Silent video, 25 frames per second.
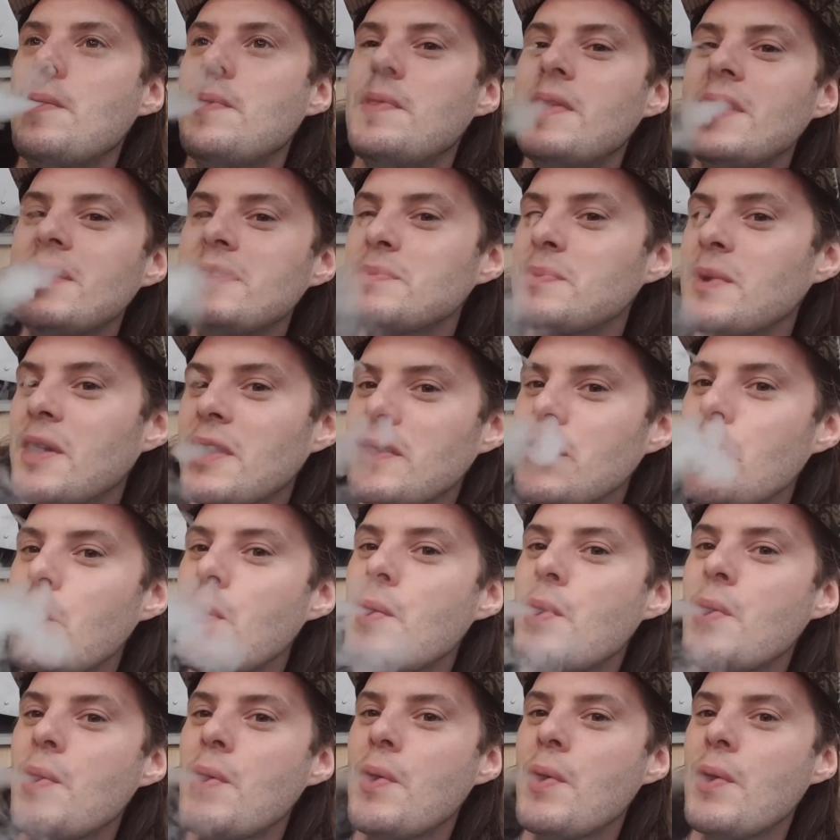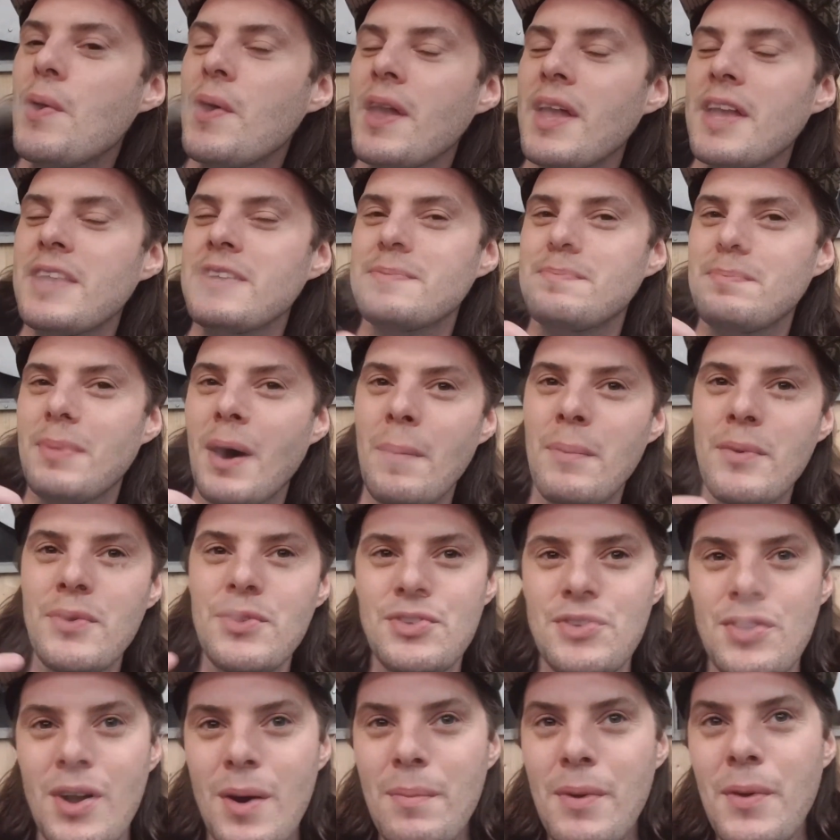This one is Bubble
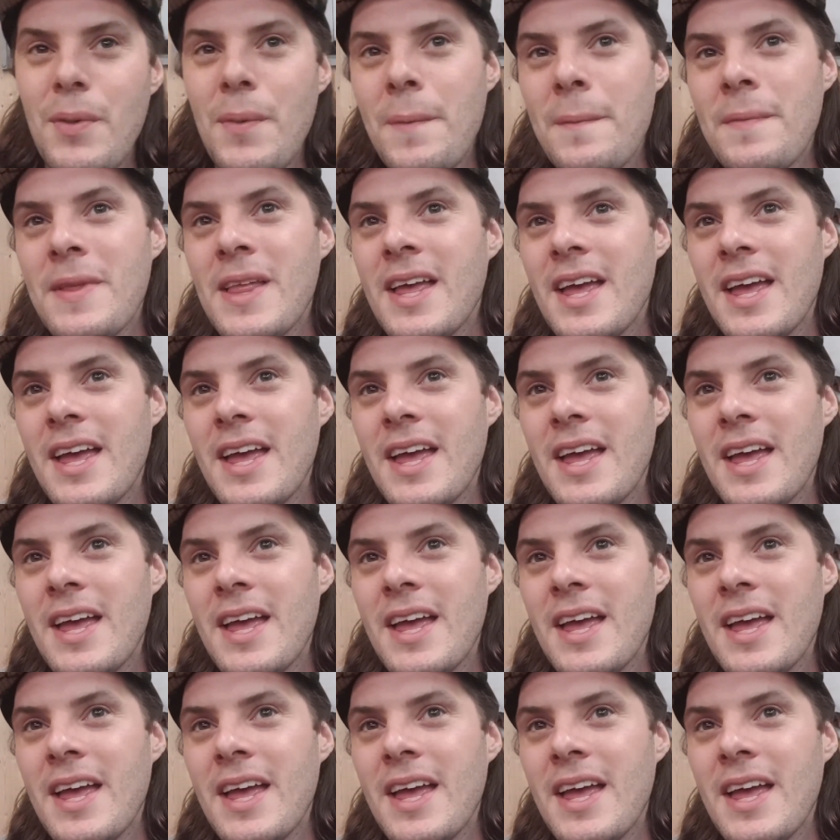Trouble.